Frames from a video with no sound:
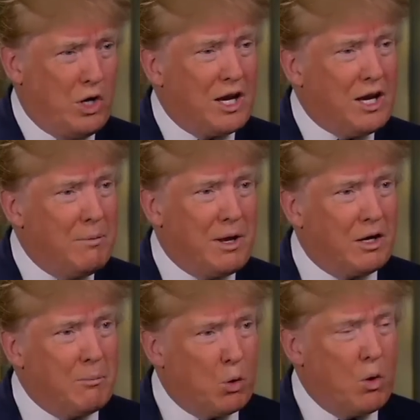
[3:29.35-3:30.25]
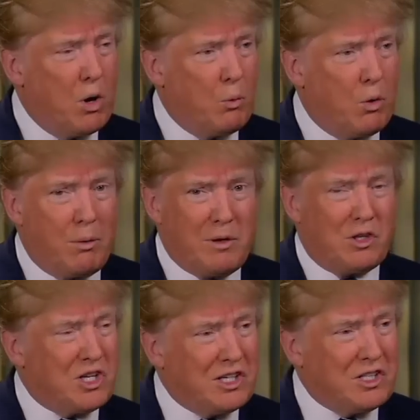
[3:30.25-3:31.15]
I come out number one where I'm in the
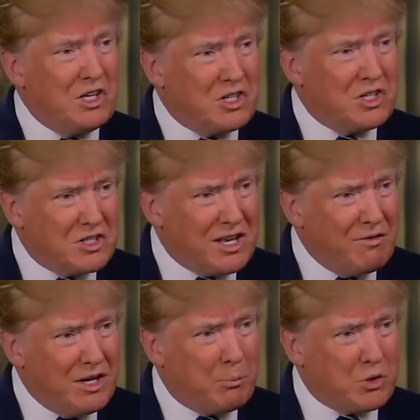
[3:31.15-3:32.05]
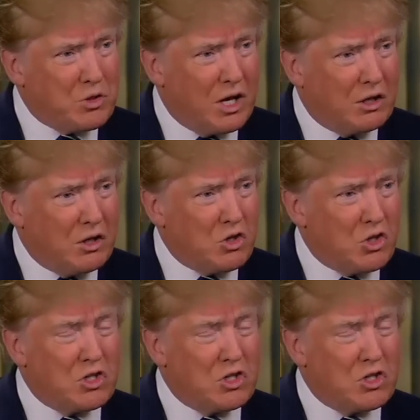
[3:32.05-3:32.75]
60s and 70 percentages.